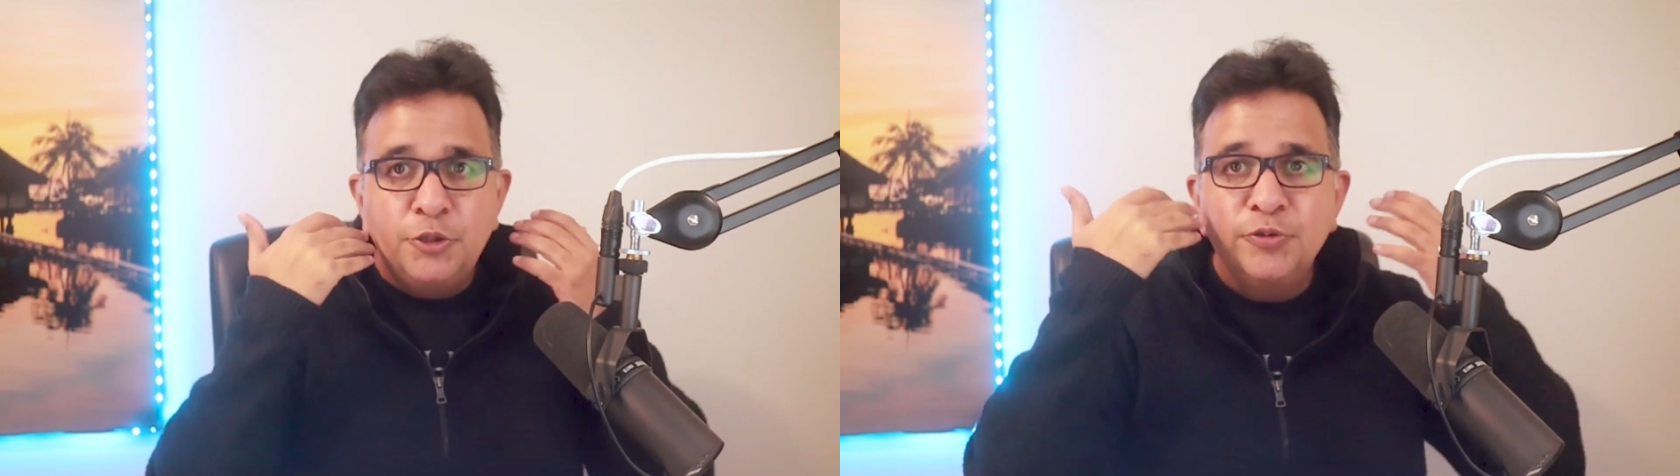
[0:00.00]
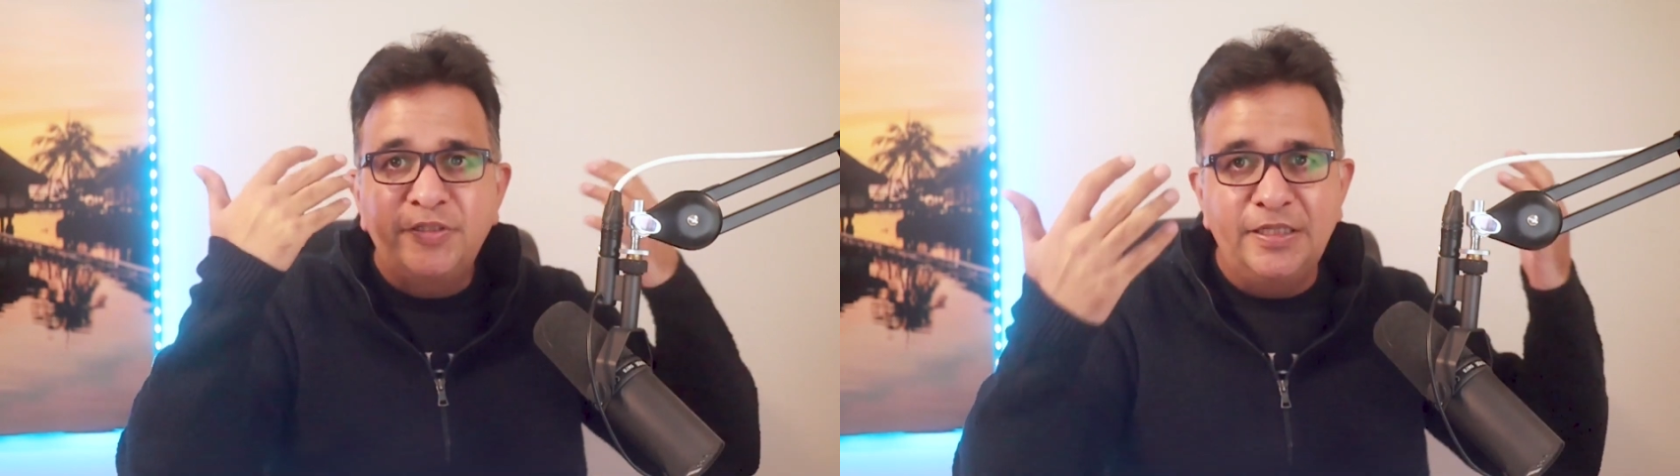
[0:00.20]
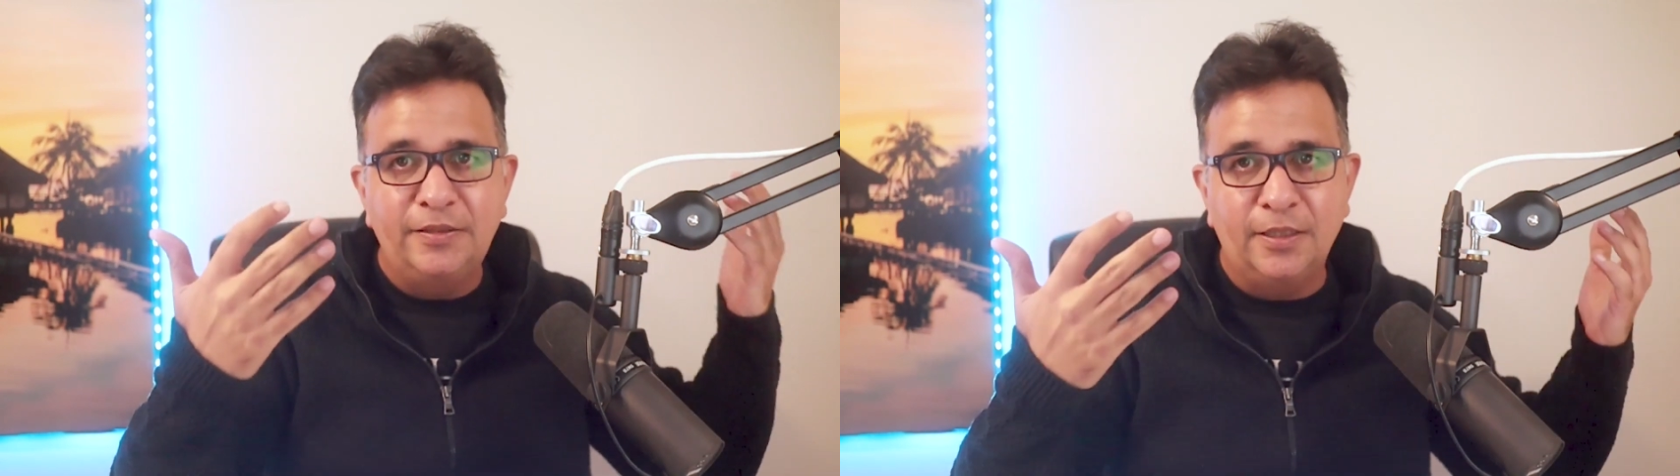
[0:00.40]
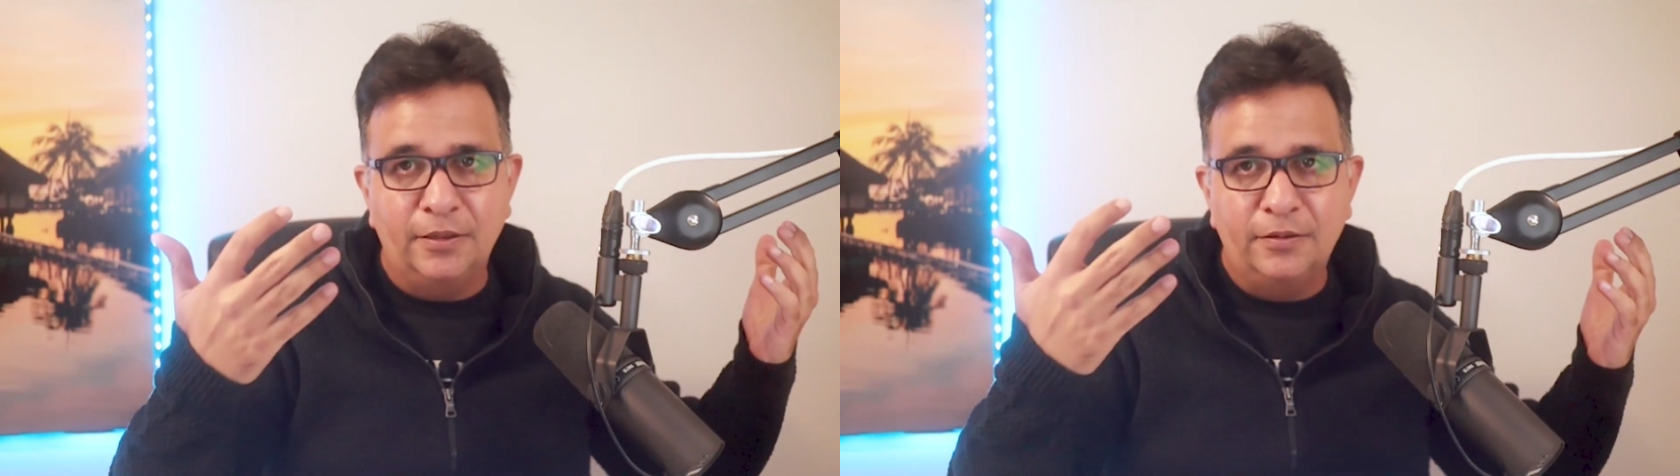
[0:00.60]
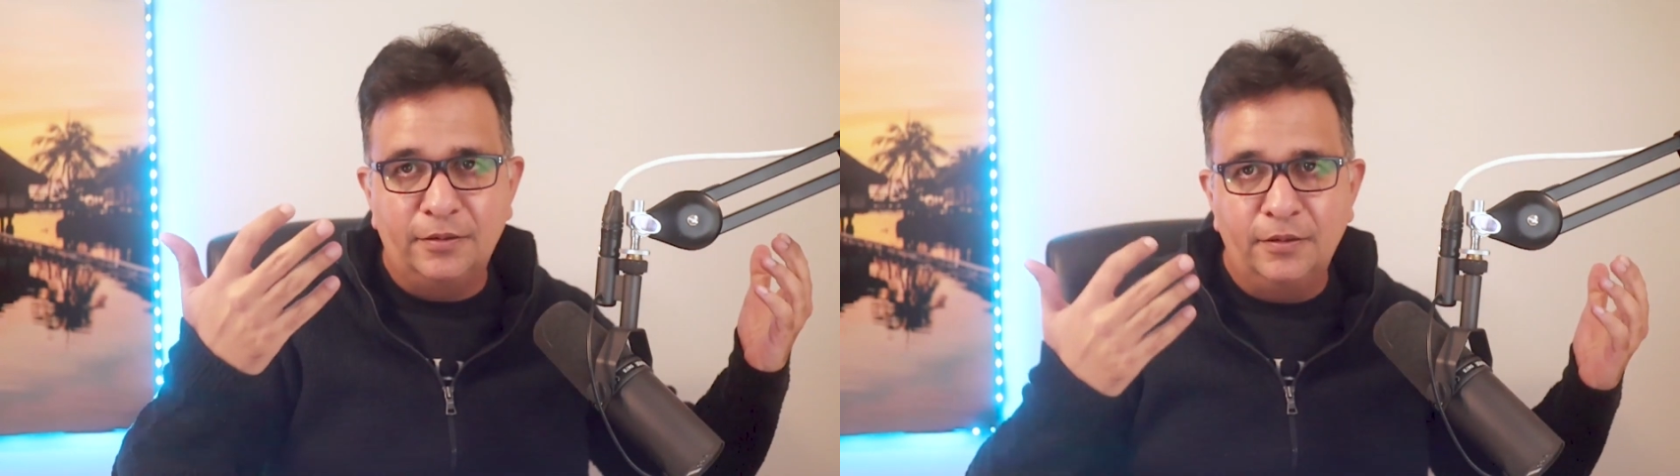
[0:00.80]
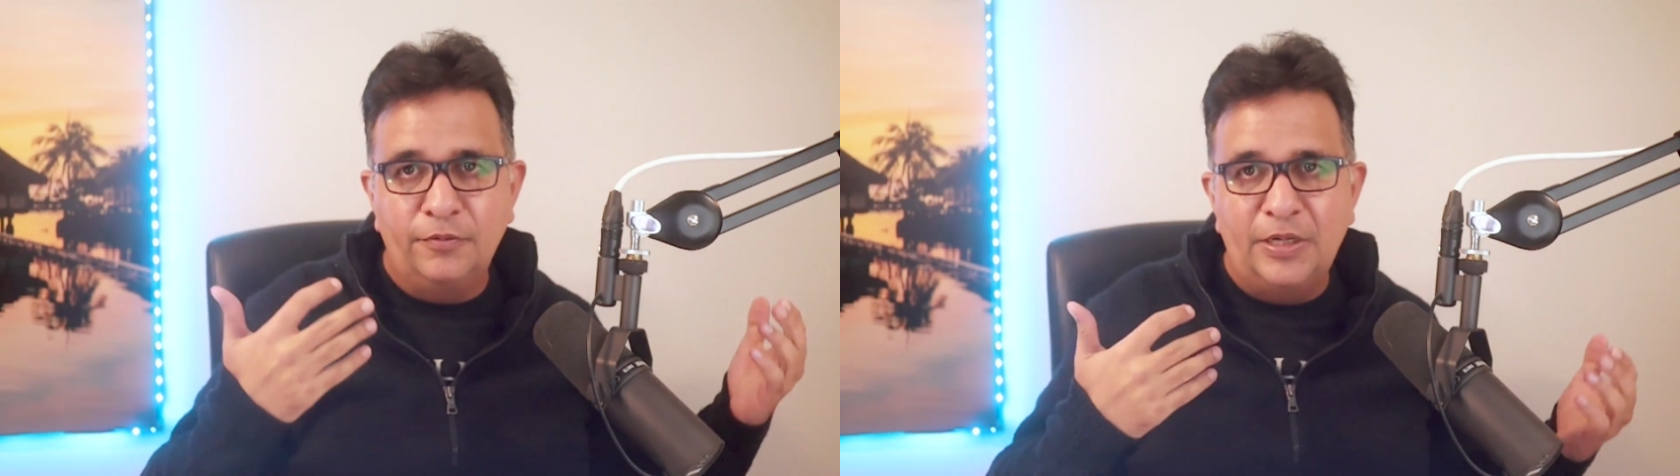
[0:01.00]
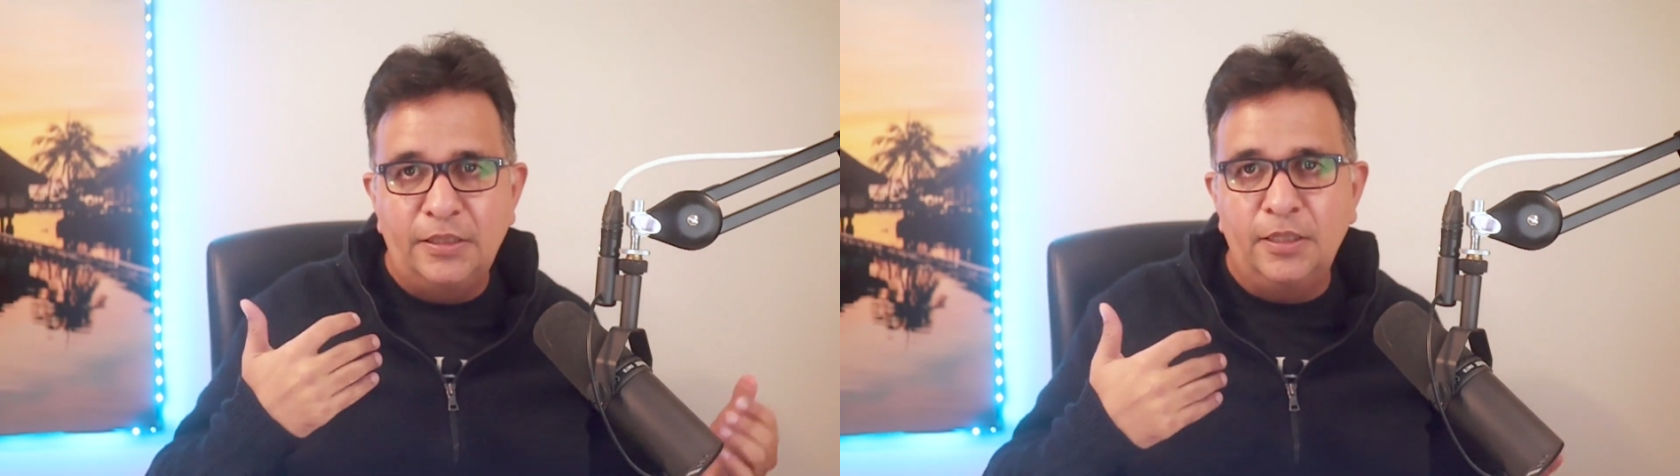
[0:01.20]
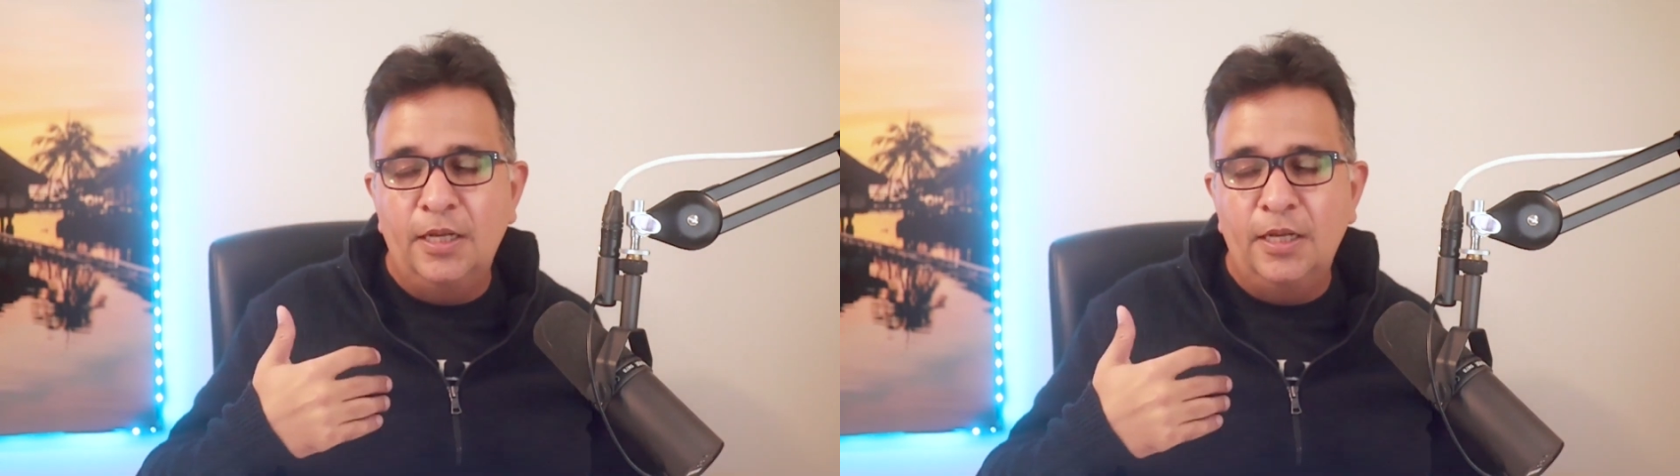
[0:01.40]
You see things, right?